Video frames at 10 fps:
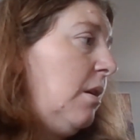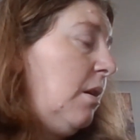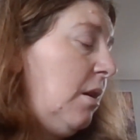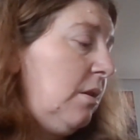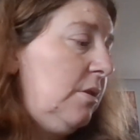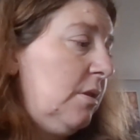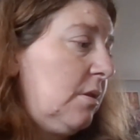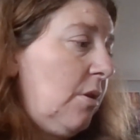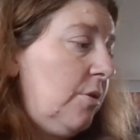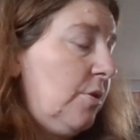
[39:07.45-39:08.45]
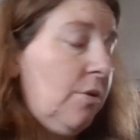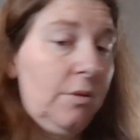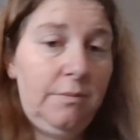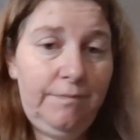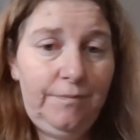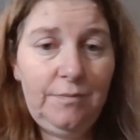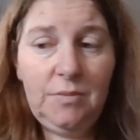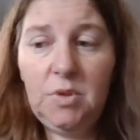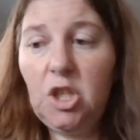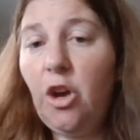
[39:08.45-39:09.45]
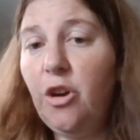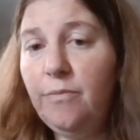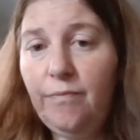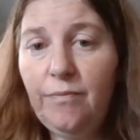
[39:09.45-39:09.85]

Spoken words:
It just goes on. So,